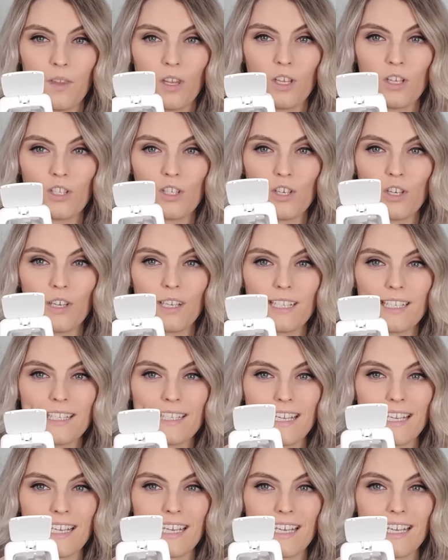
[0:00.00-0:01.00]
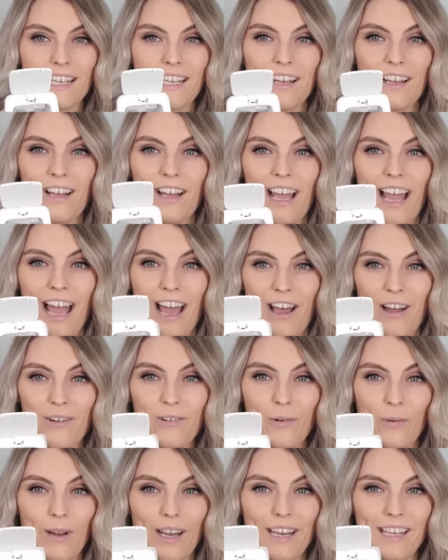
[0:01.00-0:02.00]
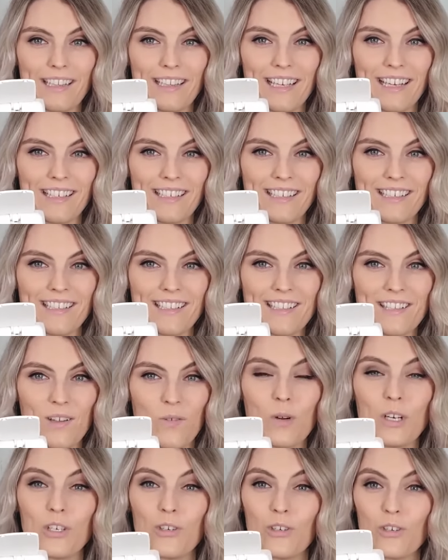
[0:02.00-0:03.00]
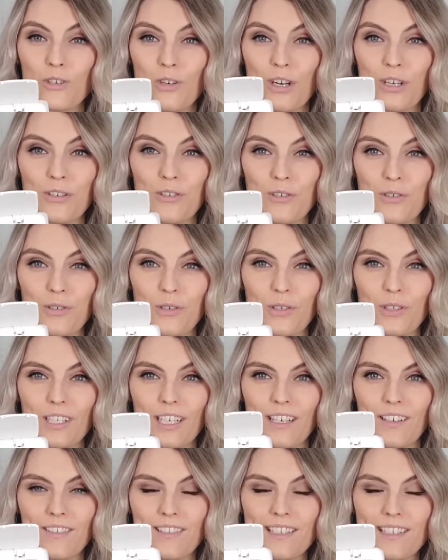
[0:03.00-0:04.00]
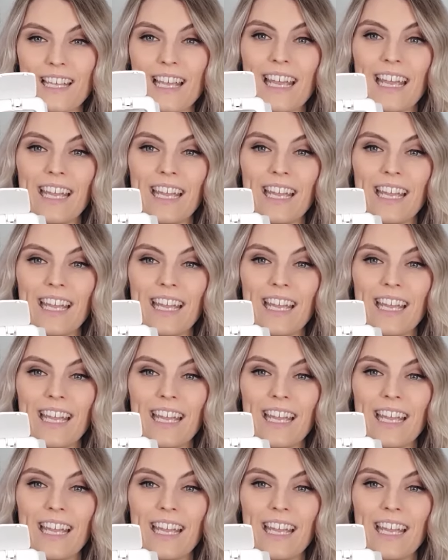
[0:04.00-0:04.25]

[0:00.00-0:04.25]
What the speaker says: so you can see how great that is when you're trying to do your nails.